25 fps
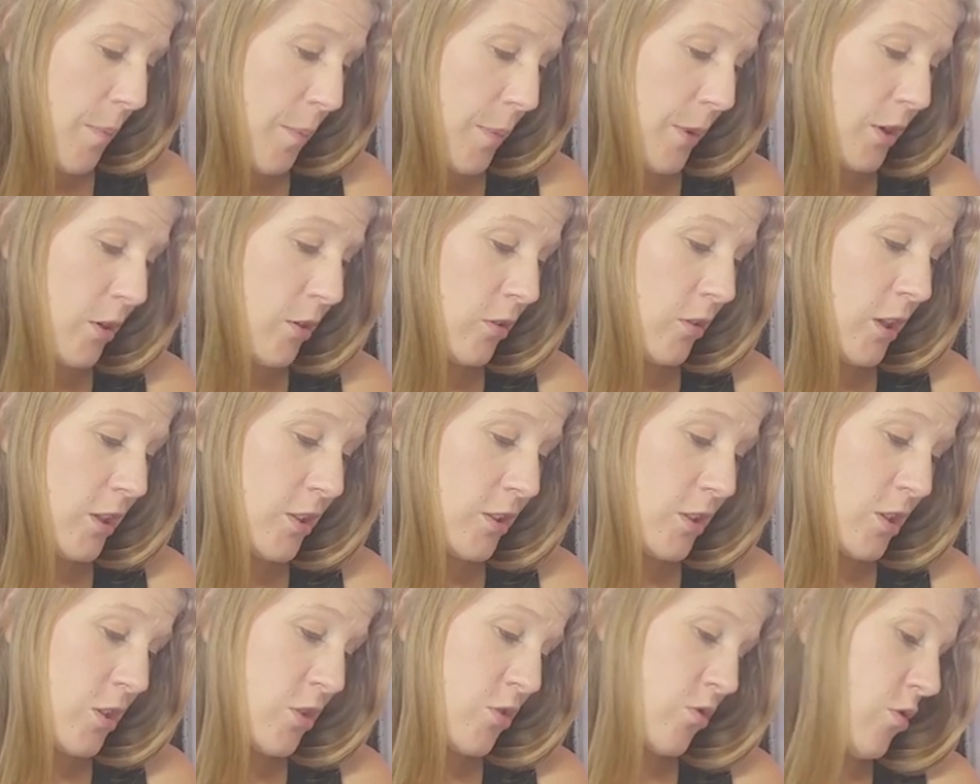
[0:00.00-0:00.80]
Butter
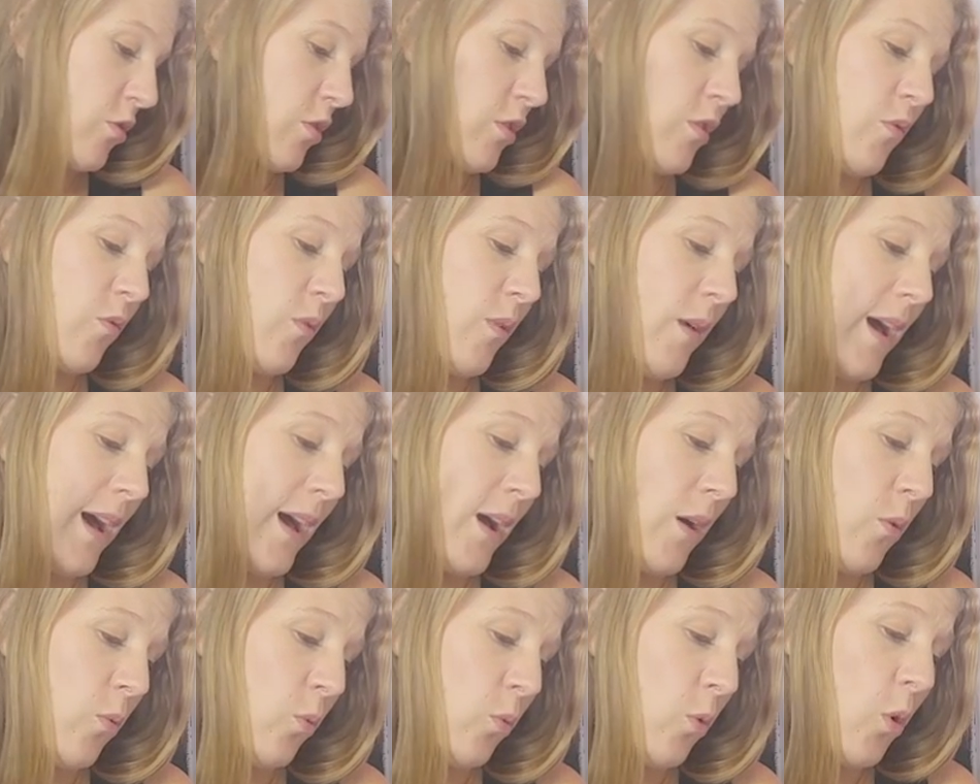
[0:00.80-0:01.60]
London Stroke of
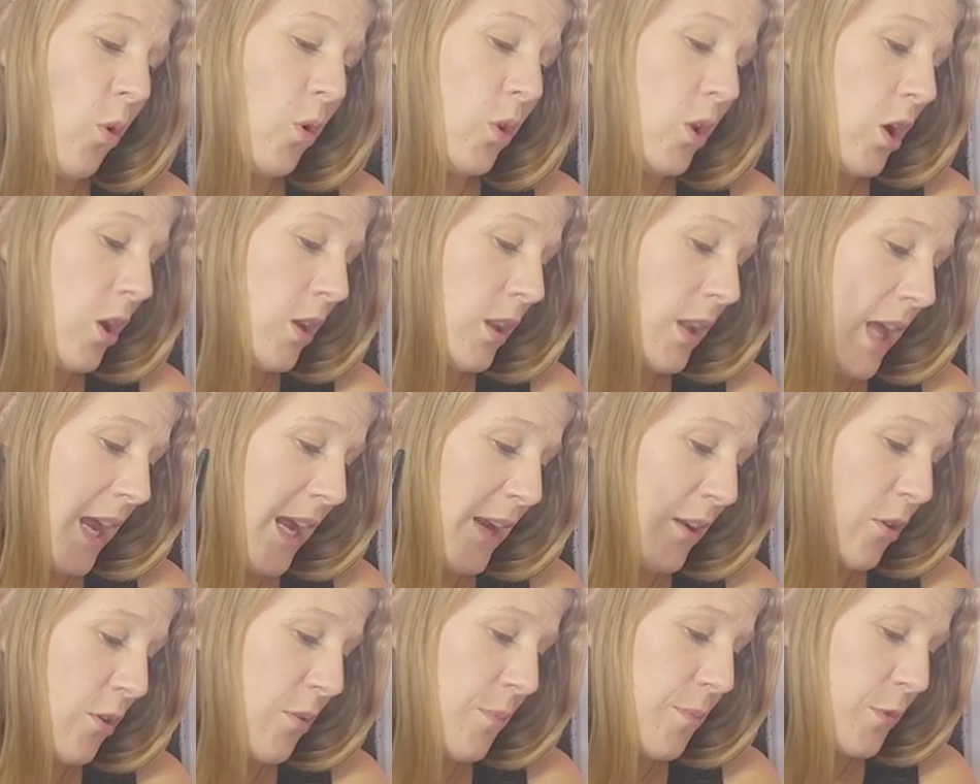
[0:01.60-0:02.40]
Wow Roll-On
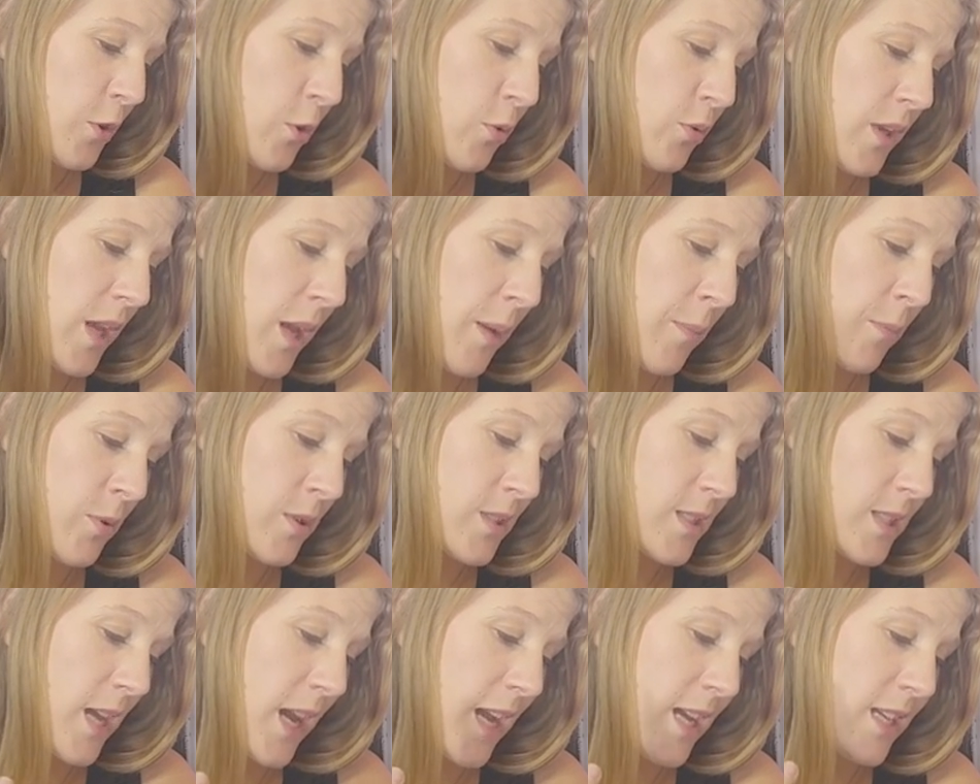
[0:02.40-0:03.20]
Liner. Create
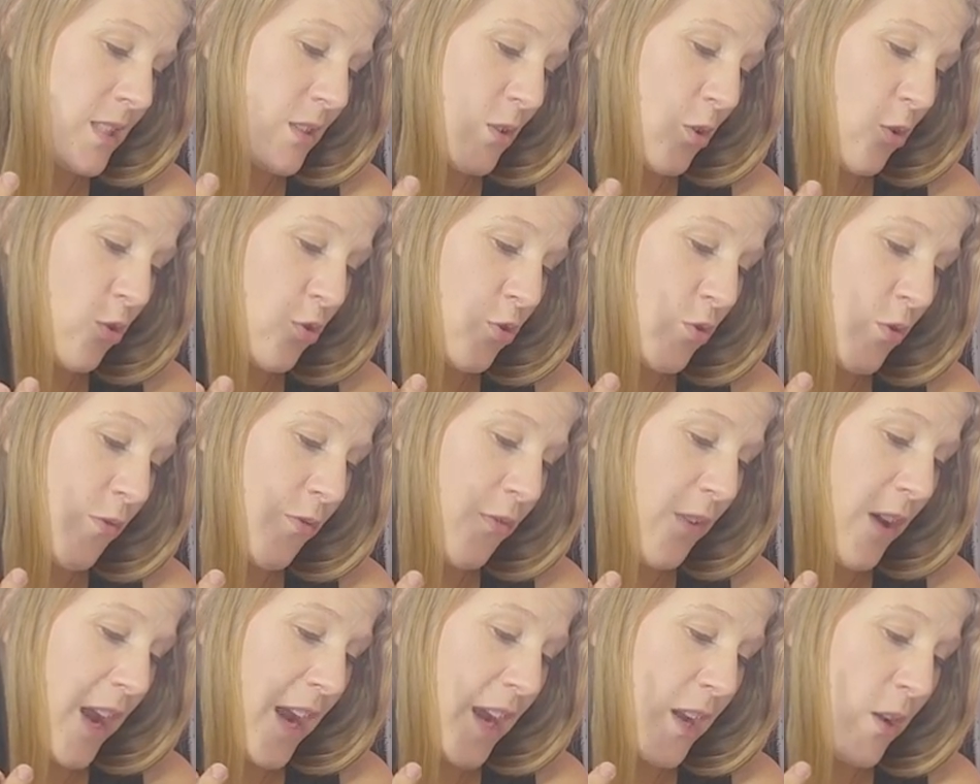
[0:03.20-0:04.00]
precise,
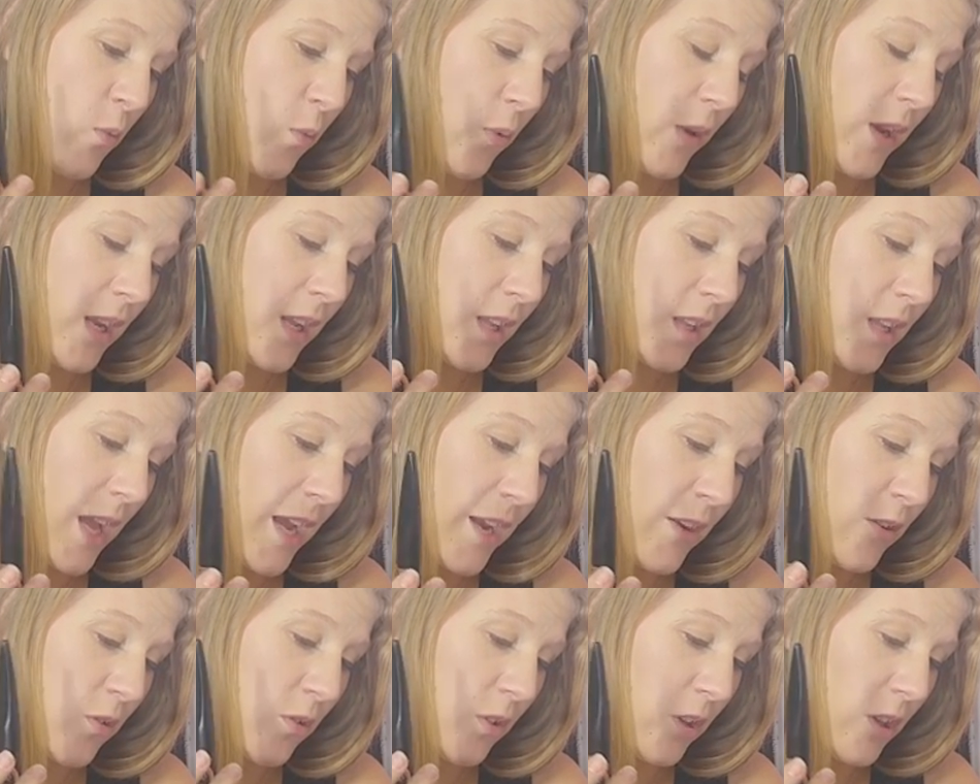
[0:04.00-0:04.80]
ultra-fine wing
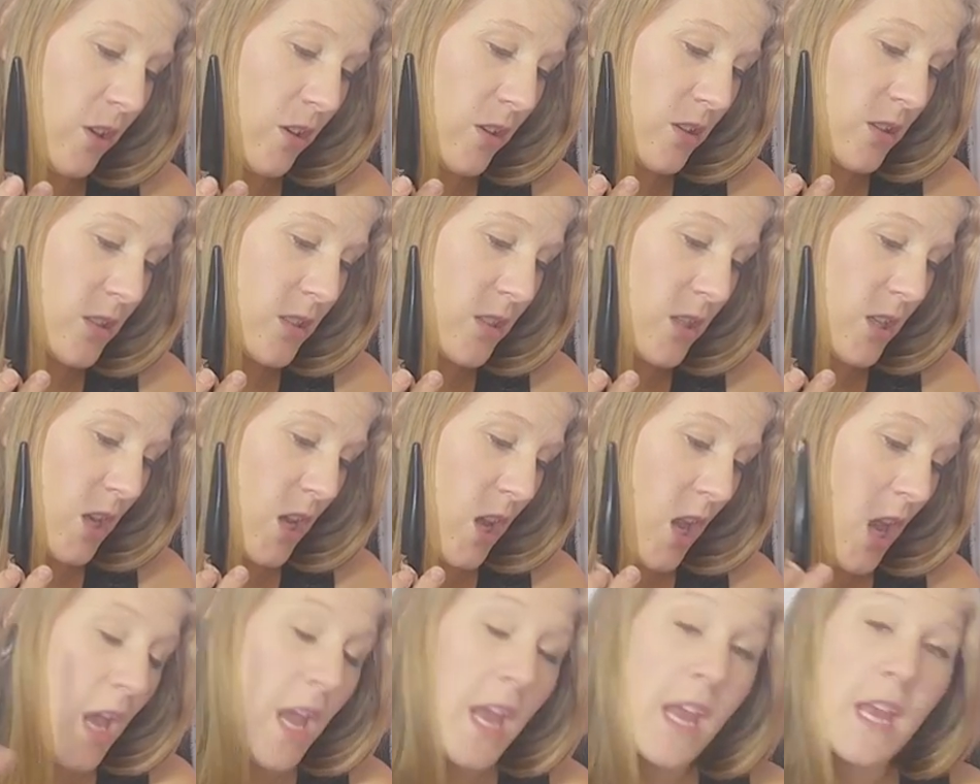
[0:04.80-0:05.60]
liner looks.
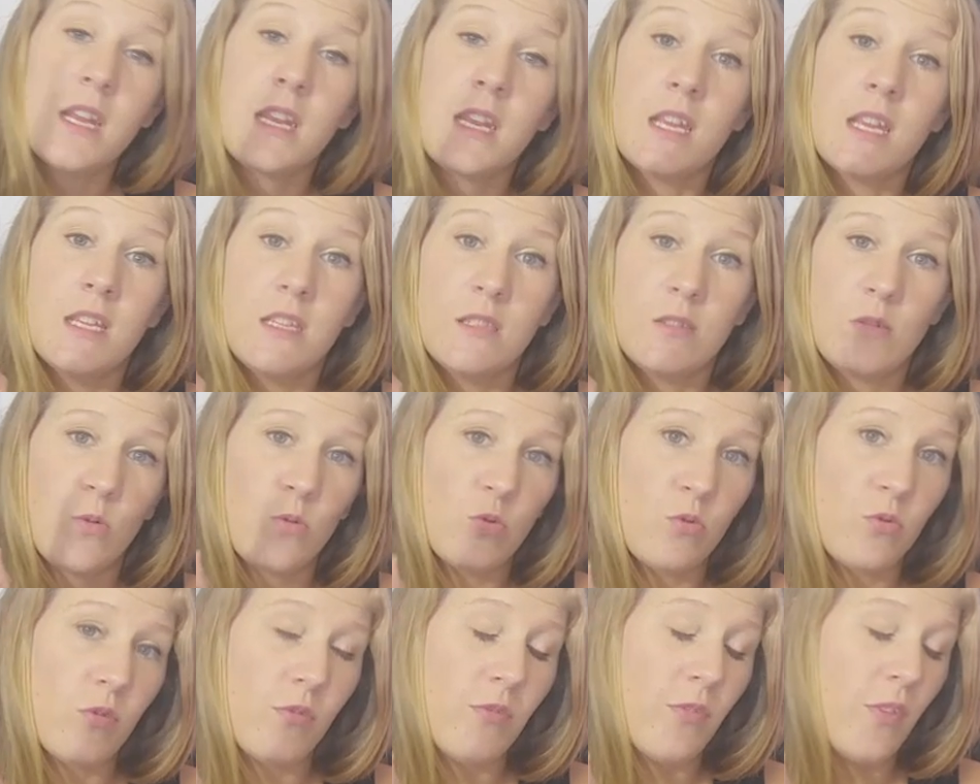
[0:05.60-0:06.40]
It is
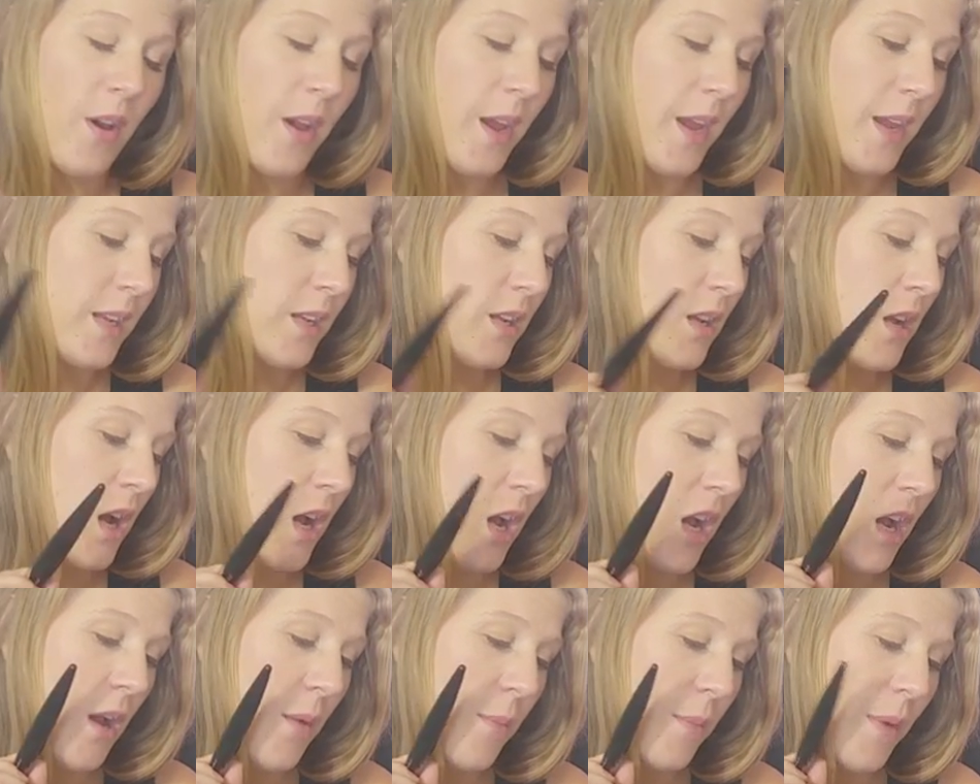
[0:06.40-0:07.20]
ultra-fine.
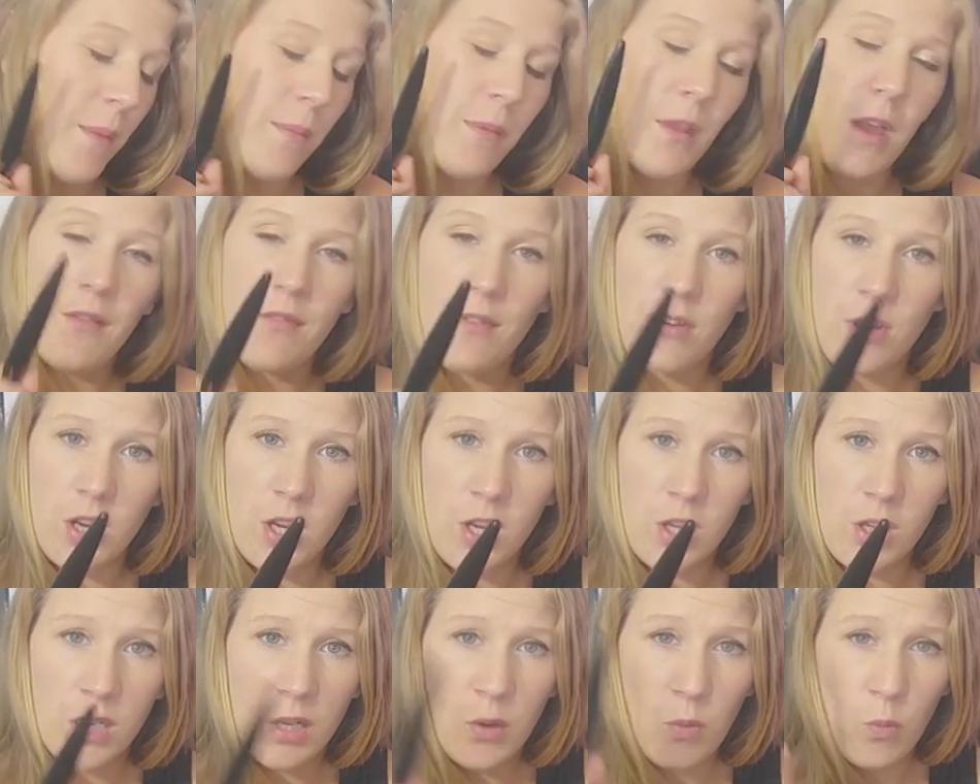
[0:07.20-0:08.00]
I'm not very
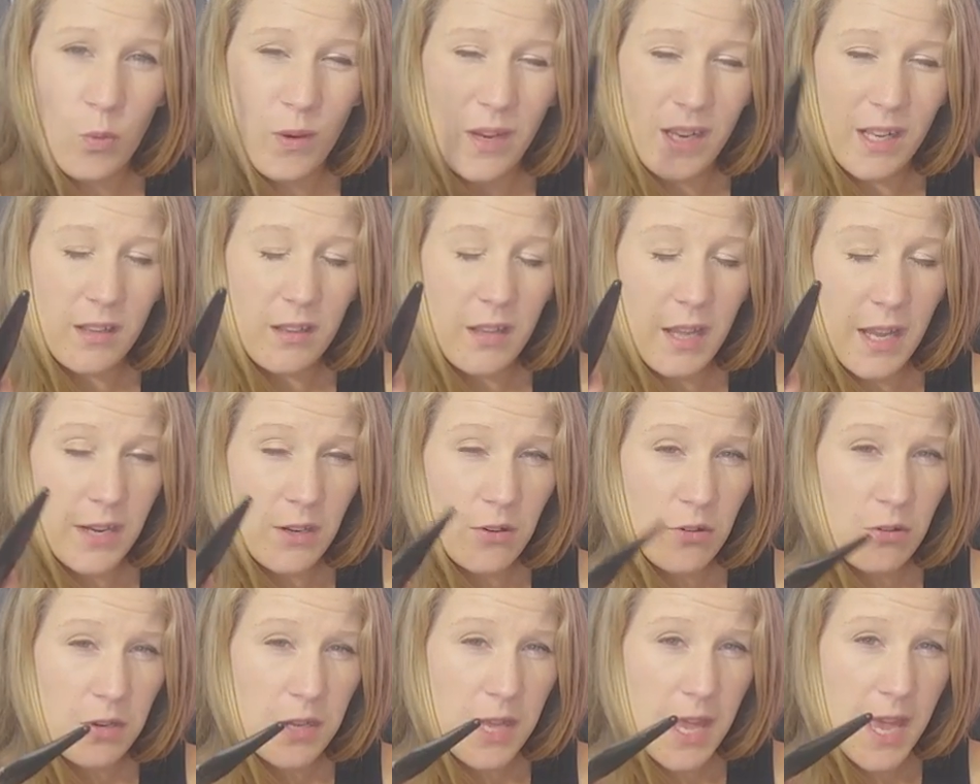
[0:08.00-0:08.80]
good at wing
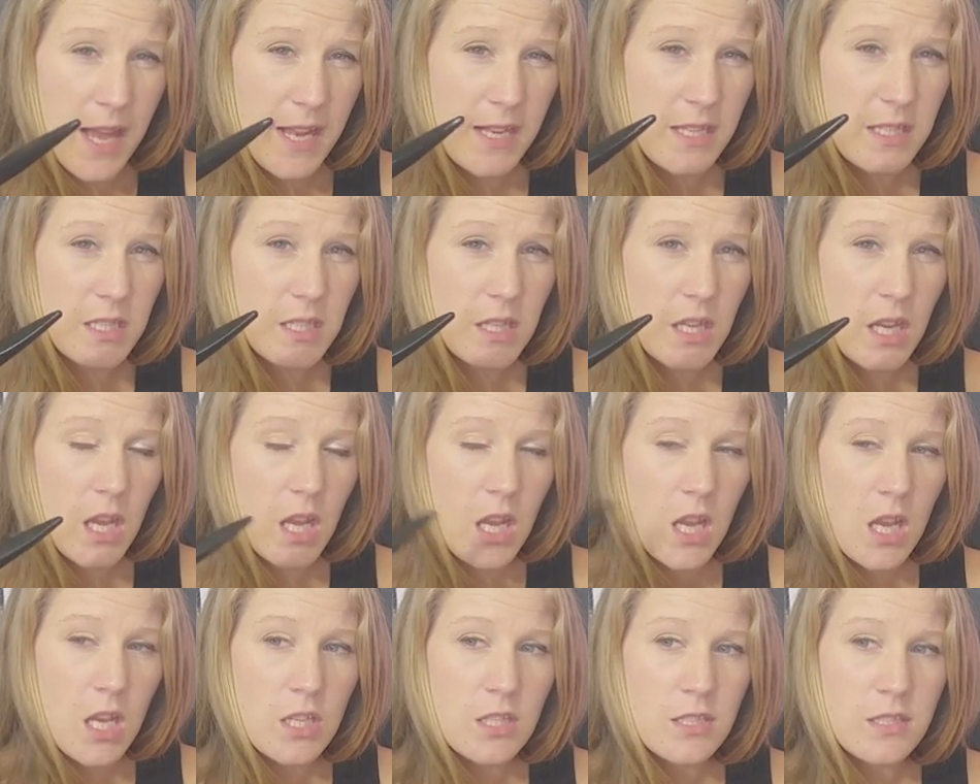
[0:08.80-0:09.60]
liner yet,
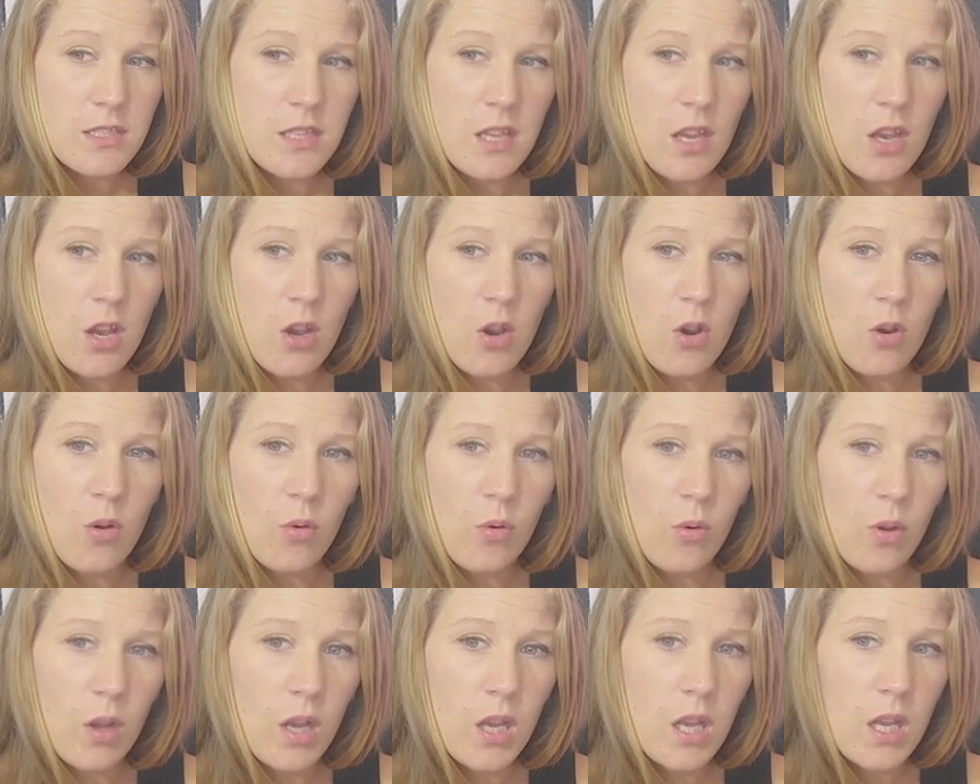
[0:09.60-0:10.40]

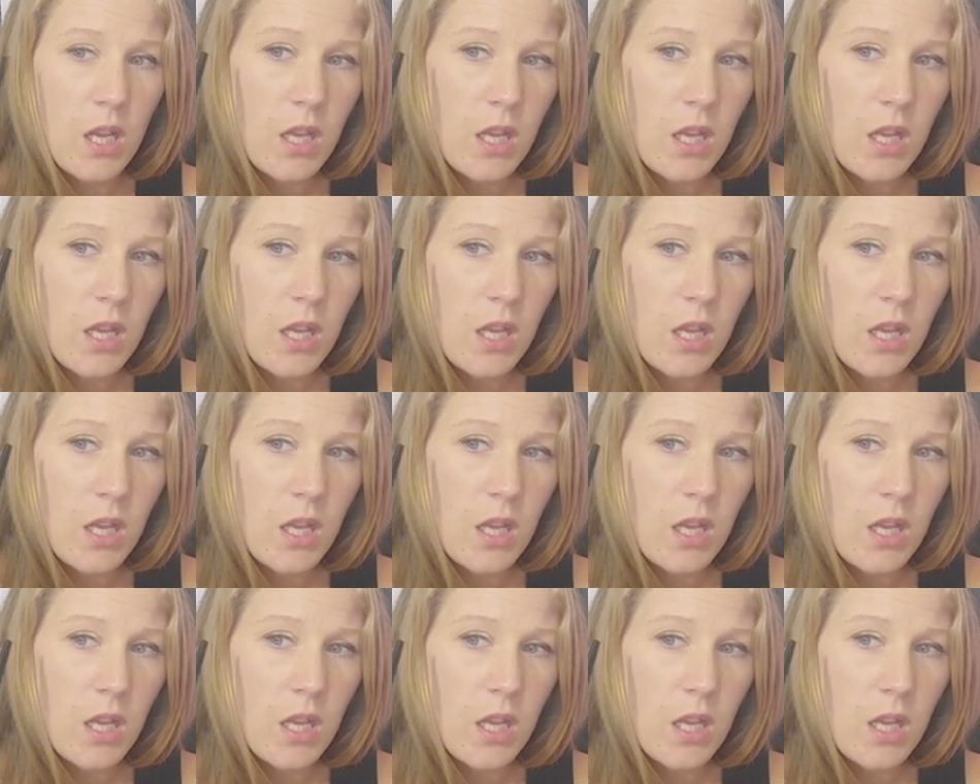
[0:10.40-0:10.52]
so